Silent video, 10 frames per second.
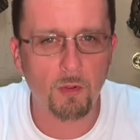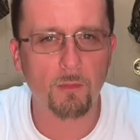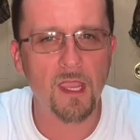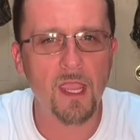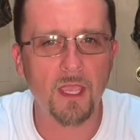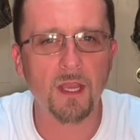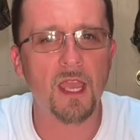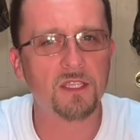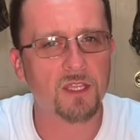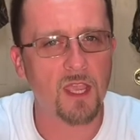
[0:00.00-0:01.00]
them in
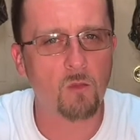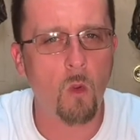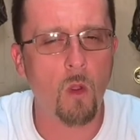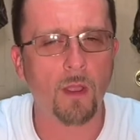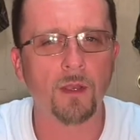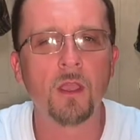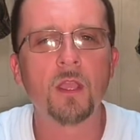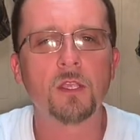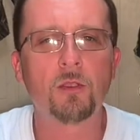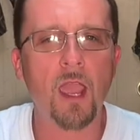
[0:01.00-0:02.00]
as day 1.
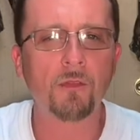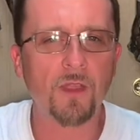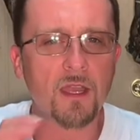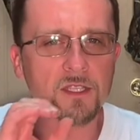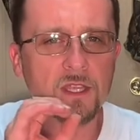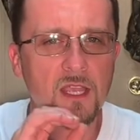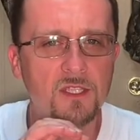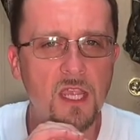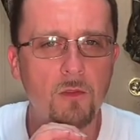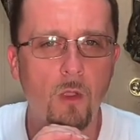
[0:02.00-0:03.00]
You count that as day
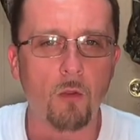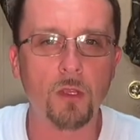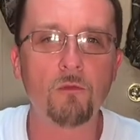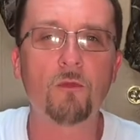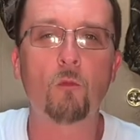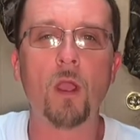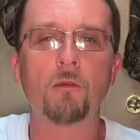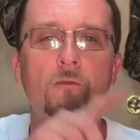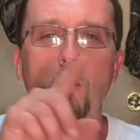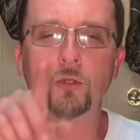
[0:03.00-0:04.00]
0. You wait
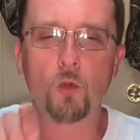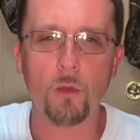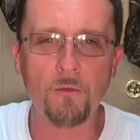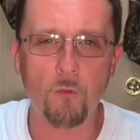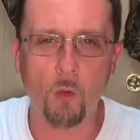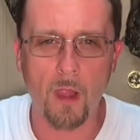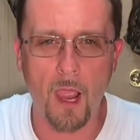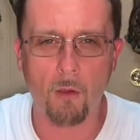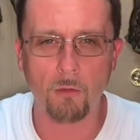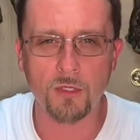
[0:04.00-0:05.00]
a full 24
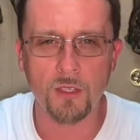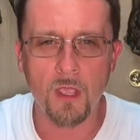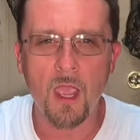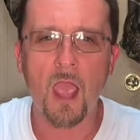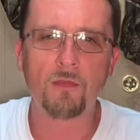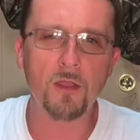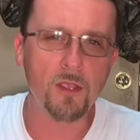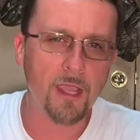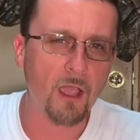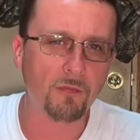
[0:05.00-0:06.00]
hours, and then
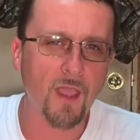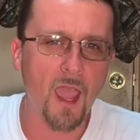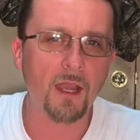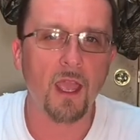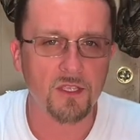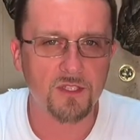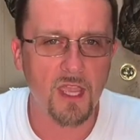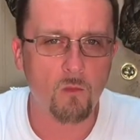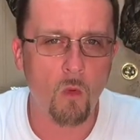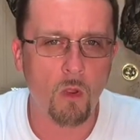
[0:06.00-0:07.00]
you count that as
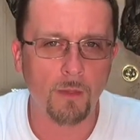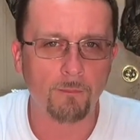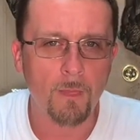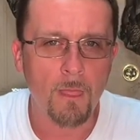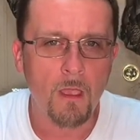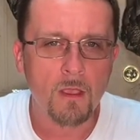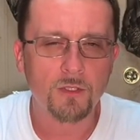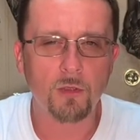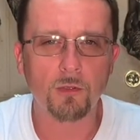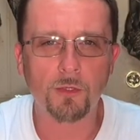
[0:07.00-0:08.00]
day 1.
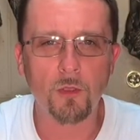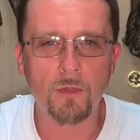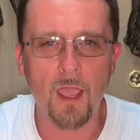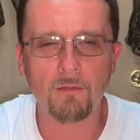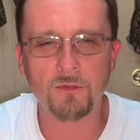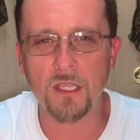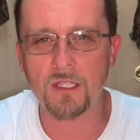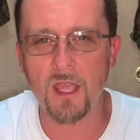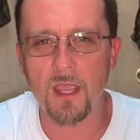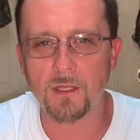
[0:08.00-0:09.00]
So you'll do that
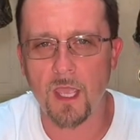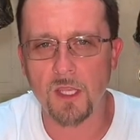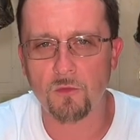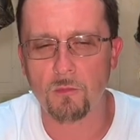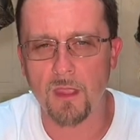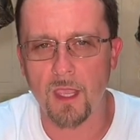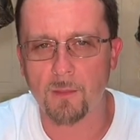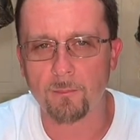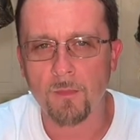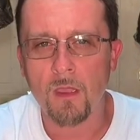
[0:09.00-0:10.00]
6 to 8 days from
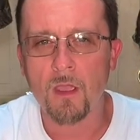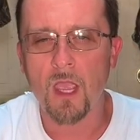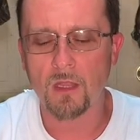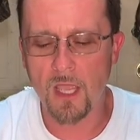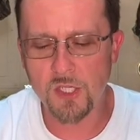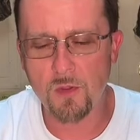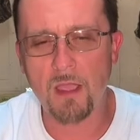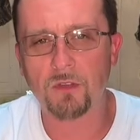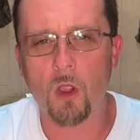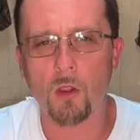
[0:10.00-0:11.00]
then, unless you
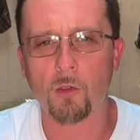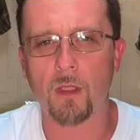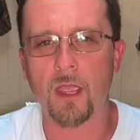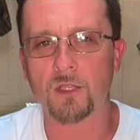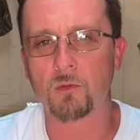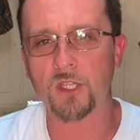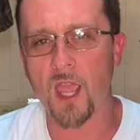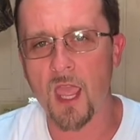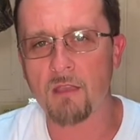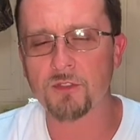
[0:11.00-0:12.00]
have darker eggs, which
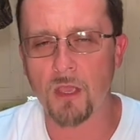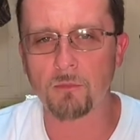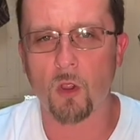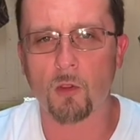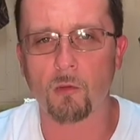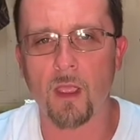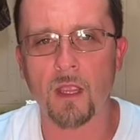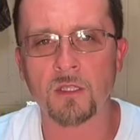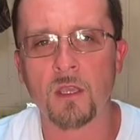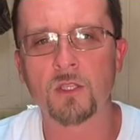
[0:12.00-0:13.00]
I have some darker
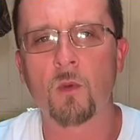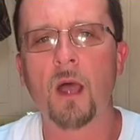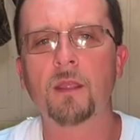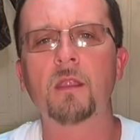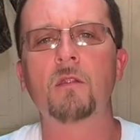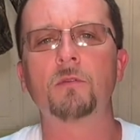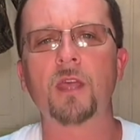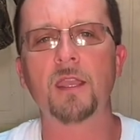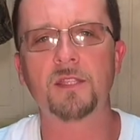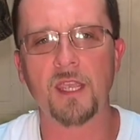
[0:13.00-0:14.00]
eggs, so I did it on
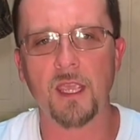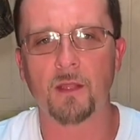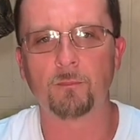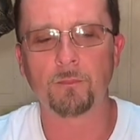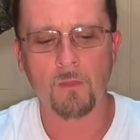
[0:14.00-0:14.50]
day 10.